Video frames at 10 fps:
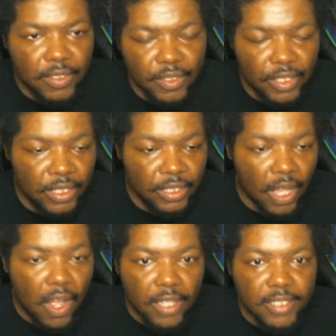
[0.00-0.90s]

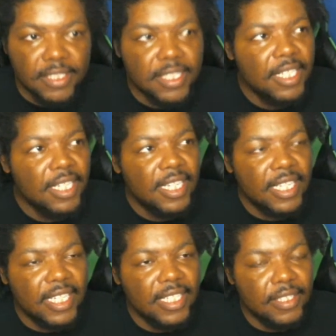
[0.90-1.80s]
lost,
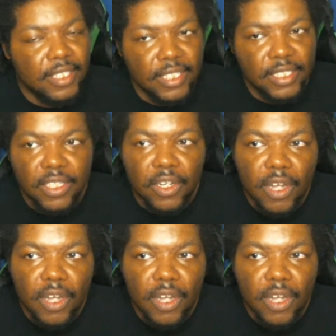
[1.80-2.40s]
he snuck